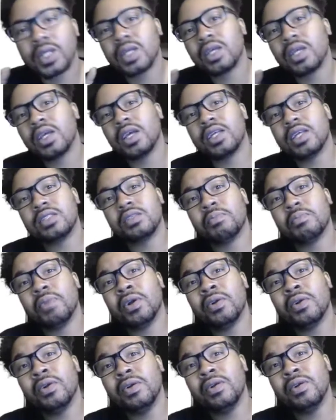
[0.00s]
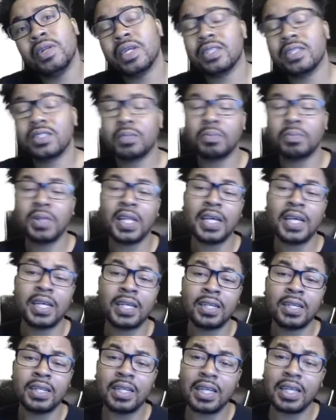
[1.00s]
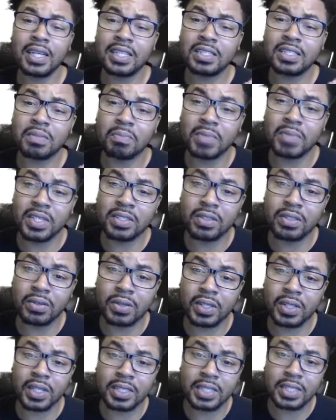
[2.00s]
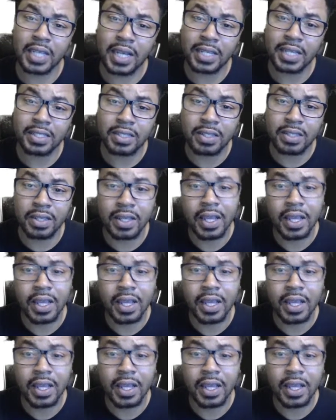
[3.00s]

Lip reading: It's a bird, it's a plane, it's Mr. Clintastik.